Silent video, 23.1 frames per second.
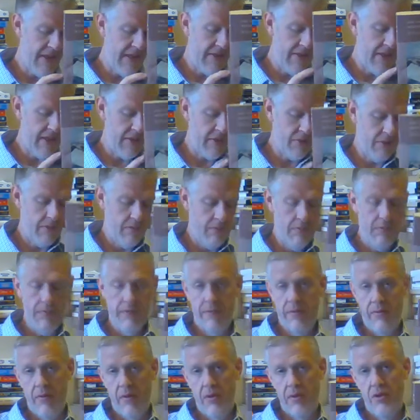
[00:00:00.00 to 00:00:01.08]
fifty-six,
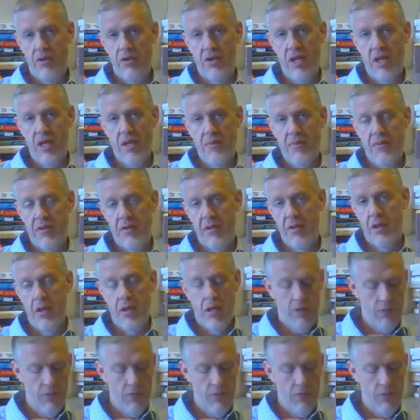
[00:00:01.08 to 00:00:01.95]
James,